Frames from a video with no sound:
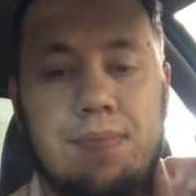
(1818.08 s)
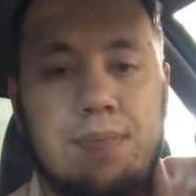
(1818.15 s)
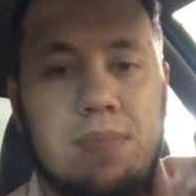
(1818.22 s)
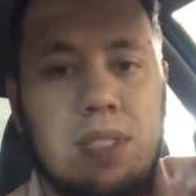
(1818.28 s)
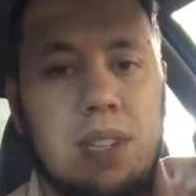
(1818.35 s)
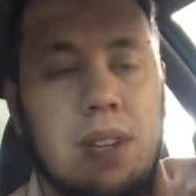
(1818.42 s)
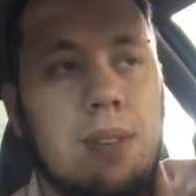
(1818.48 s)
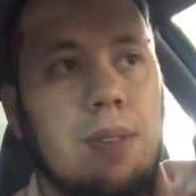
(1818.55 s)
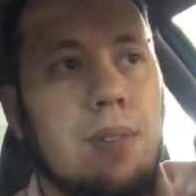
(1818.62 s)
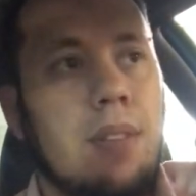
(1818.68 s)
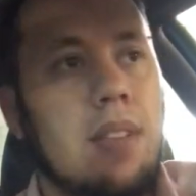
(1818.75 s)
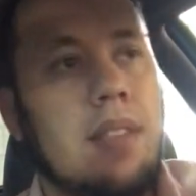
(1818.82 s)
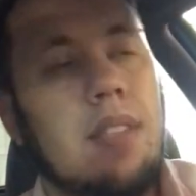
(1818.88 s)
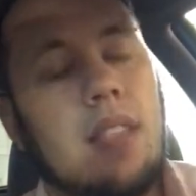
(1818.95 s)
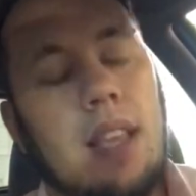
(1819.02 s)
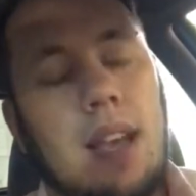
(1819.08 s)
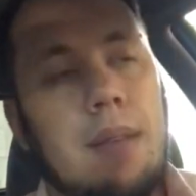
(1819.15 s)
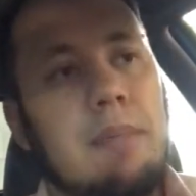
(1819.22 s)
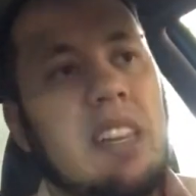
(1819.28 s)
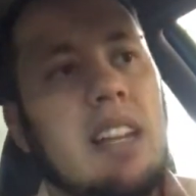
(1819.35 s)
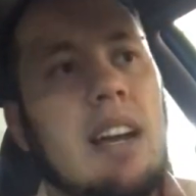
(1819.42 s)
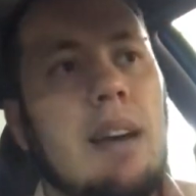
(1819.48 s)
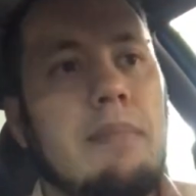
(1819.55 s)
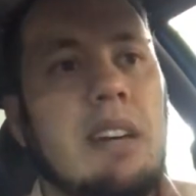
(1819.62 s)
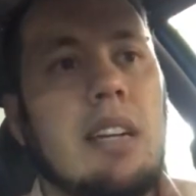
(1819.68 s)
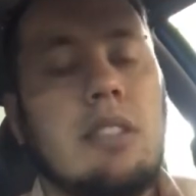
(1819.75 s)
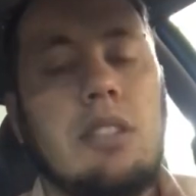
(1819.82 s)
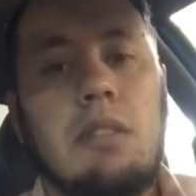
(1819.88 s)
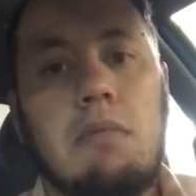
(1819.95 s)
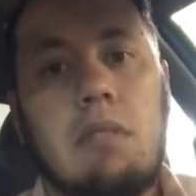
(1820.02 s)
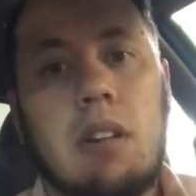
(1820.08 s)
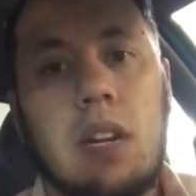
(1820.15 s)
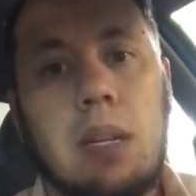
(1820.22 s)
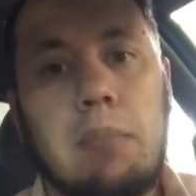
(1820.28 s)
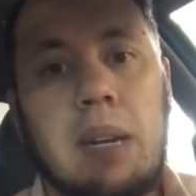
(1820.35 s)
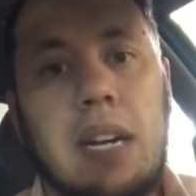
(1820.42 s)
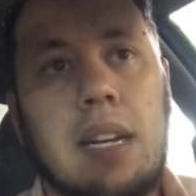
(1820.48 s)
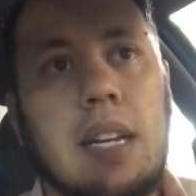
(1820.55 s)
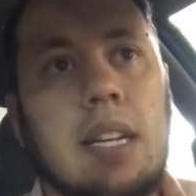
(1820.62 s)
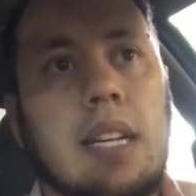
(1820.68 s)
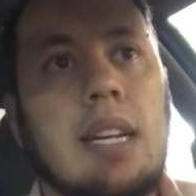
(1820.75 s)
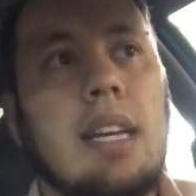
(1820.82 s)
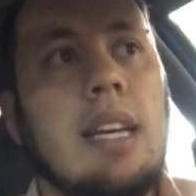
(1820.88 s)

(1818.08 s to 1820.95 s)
So, I mean, I'm not too worried about it.